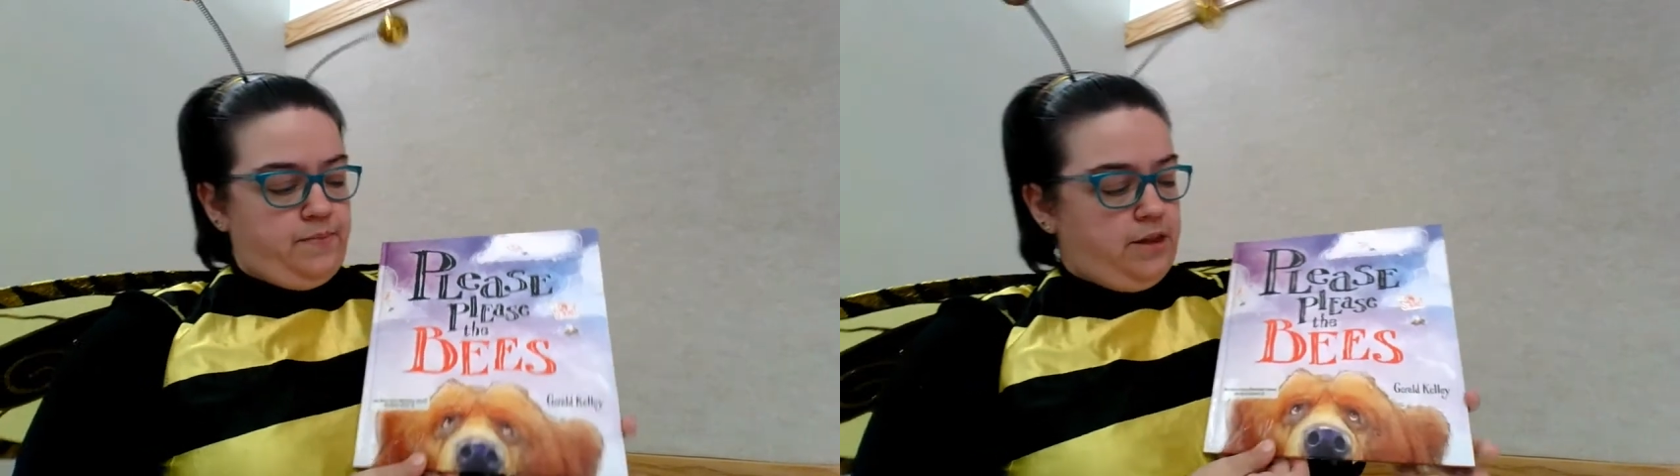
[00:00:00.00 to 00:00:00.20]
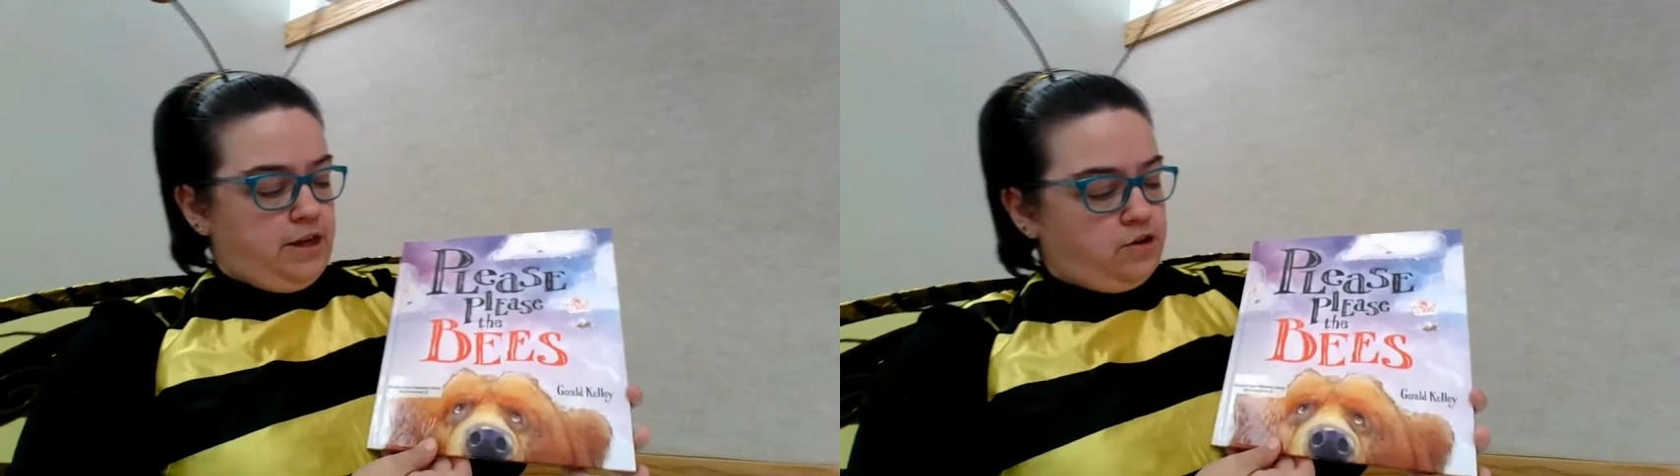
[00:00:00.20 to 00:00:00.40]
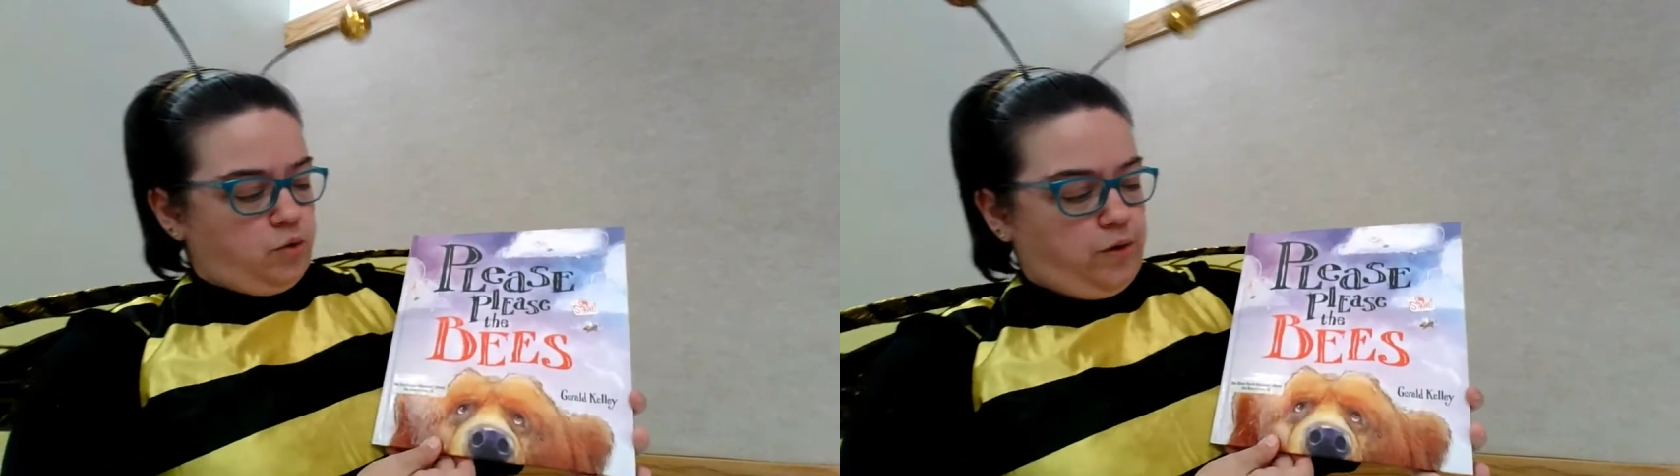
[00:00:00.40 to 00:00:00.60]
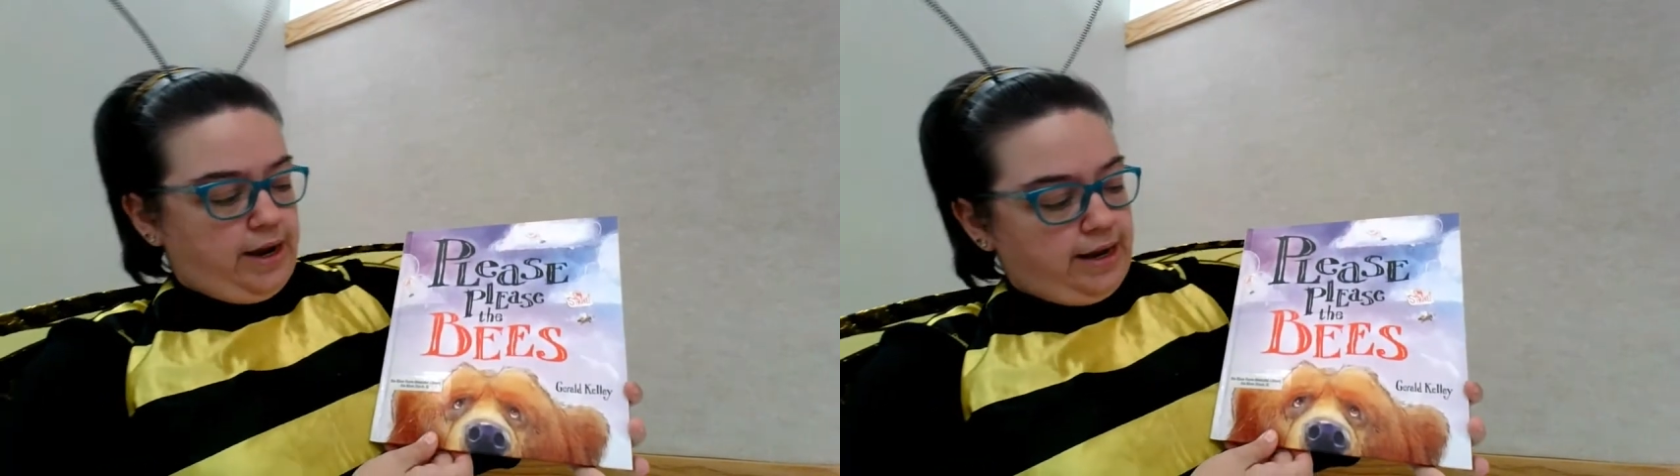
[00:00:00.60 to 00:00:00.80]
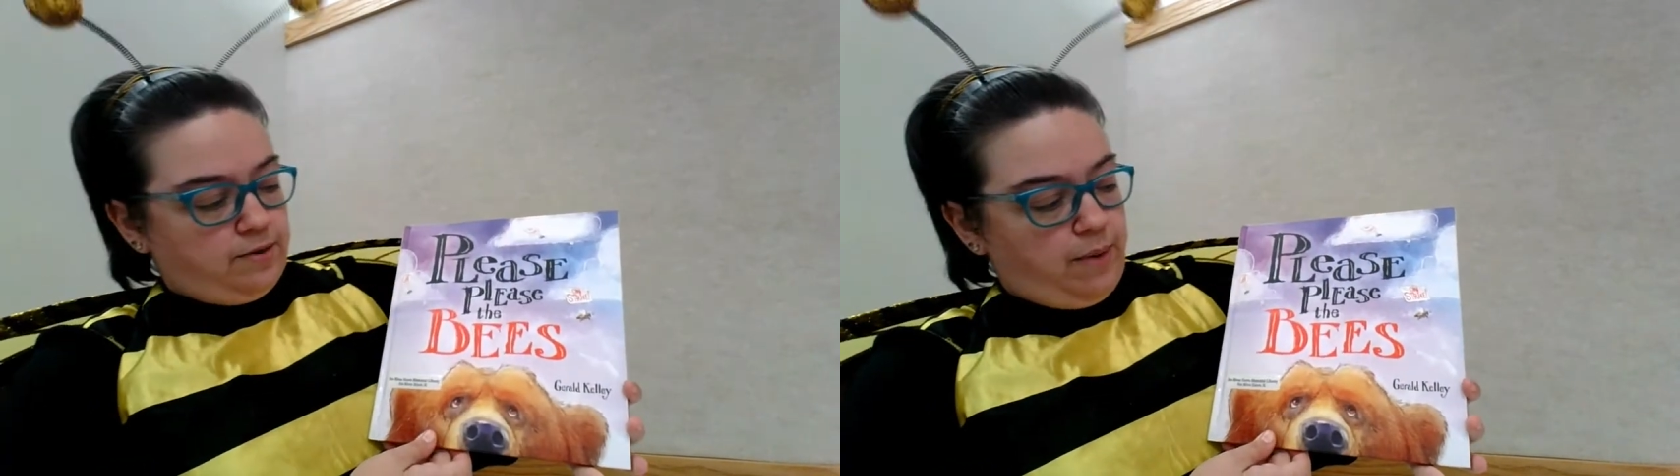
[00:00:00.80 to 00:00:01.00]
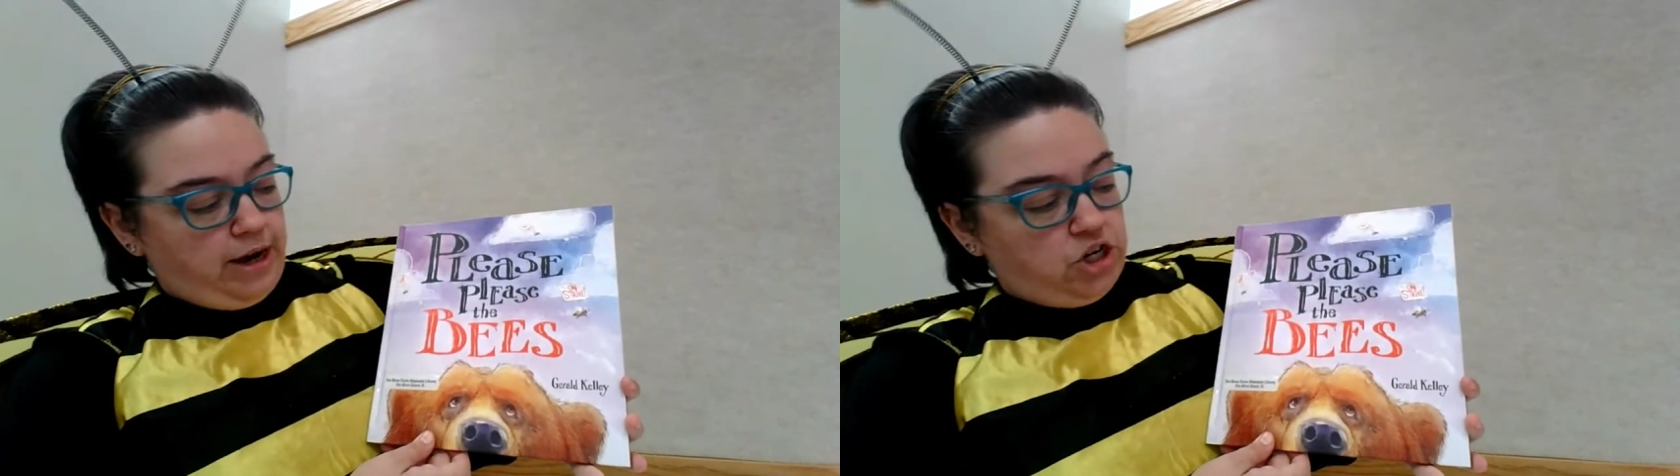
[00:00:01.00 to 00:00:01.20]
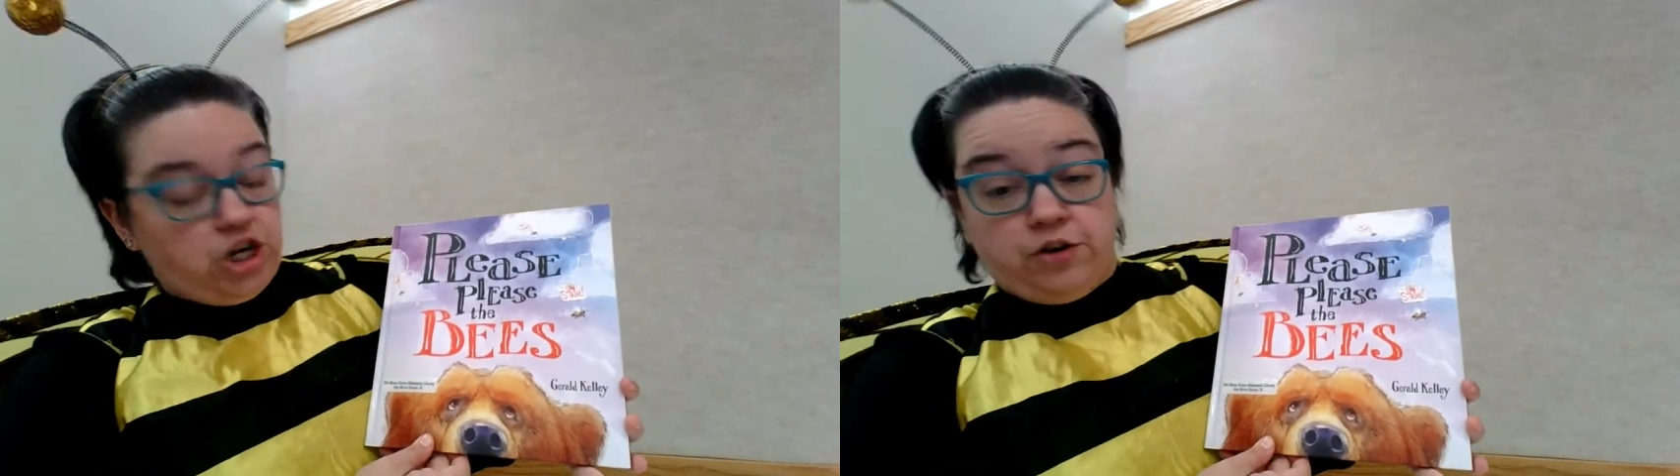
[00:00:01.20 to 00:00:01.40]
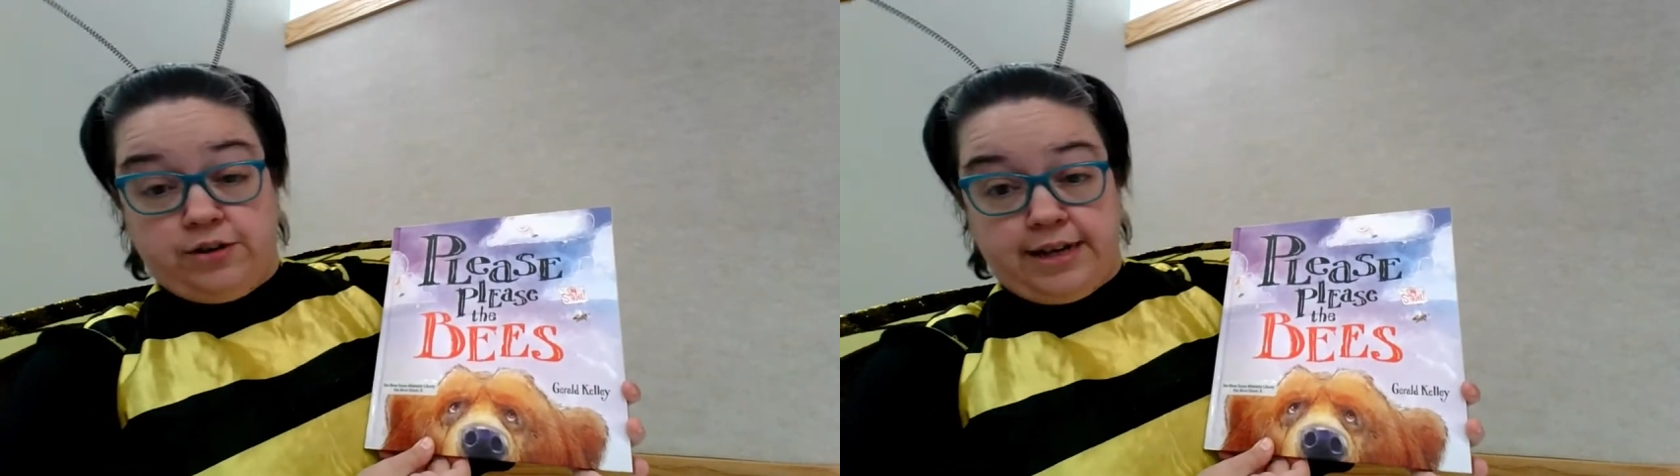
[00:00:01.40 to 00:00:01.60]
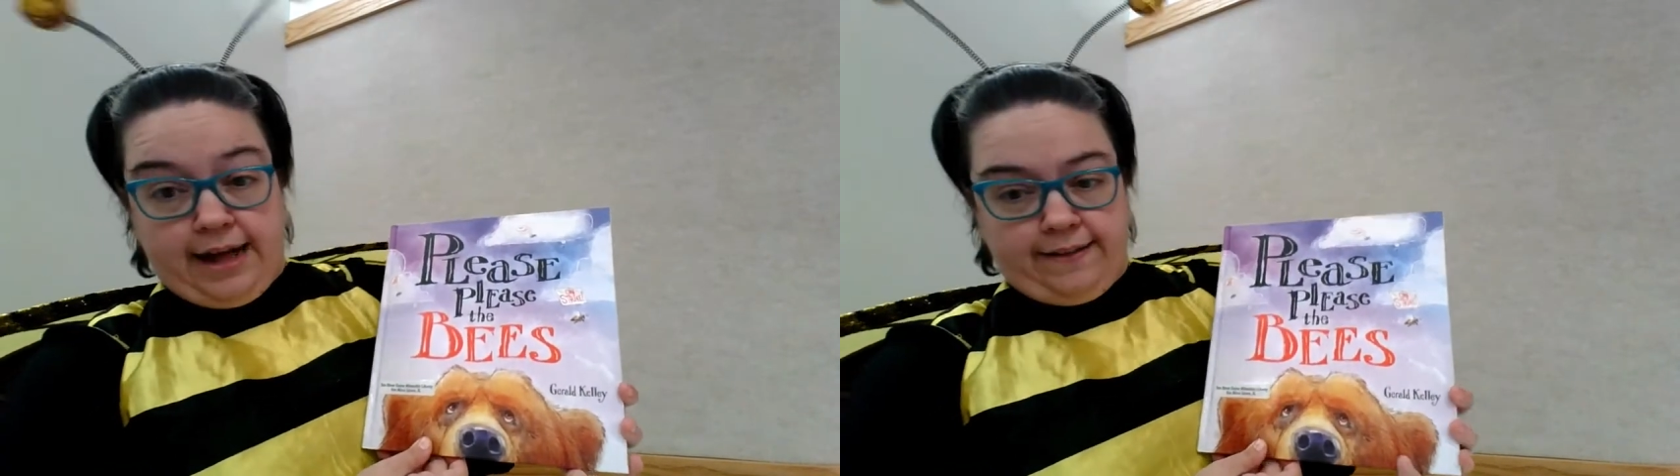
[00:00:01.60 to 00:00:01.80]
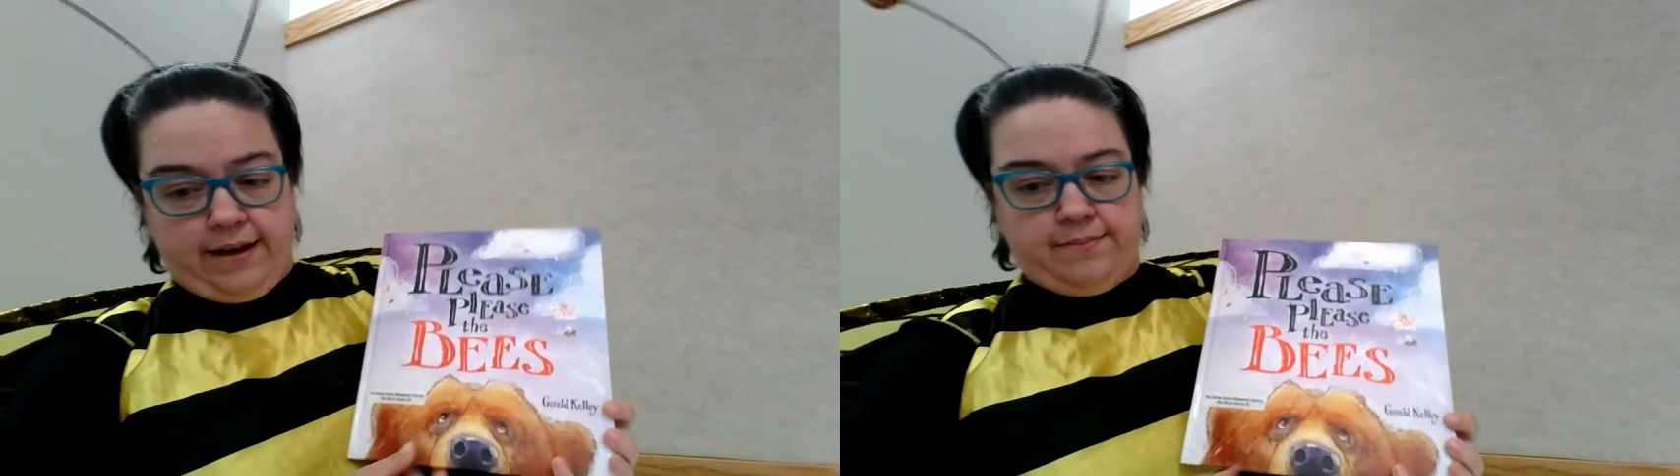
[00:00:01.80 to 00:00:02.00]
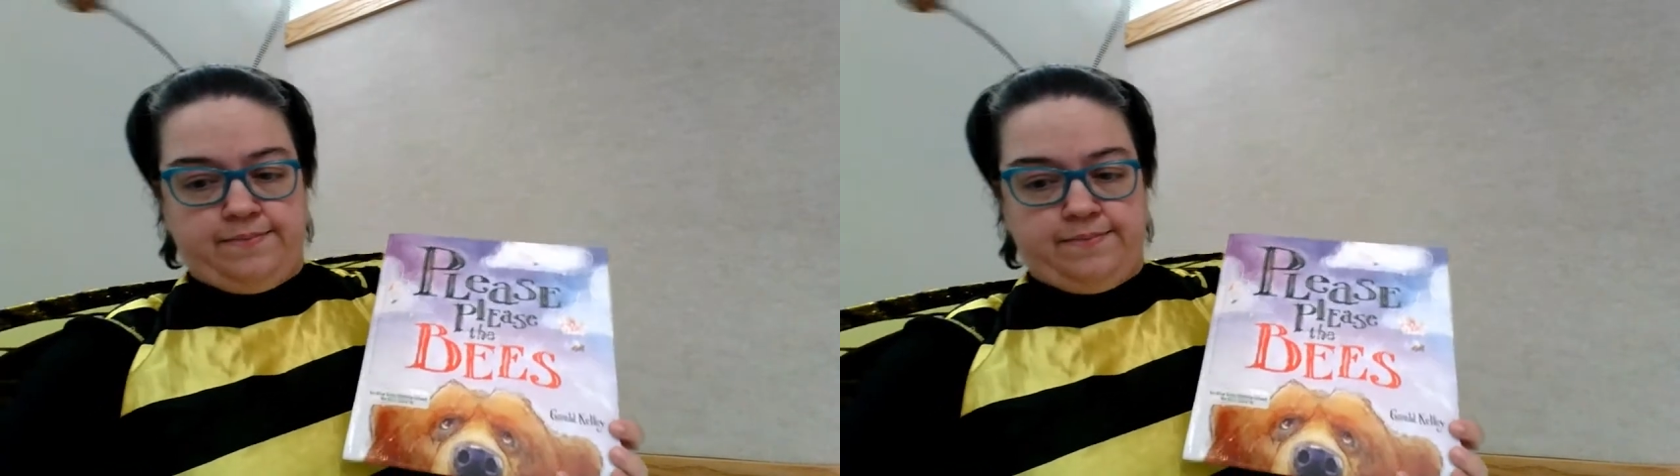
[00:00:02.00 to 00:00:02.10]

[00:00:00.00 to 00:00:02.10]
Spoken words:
This story is by Gerald Kelley.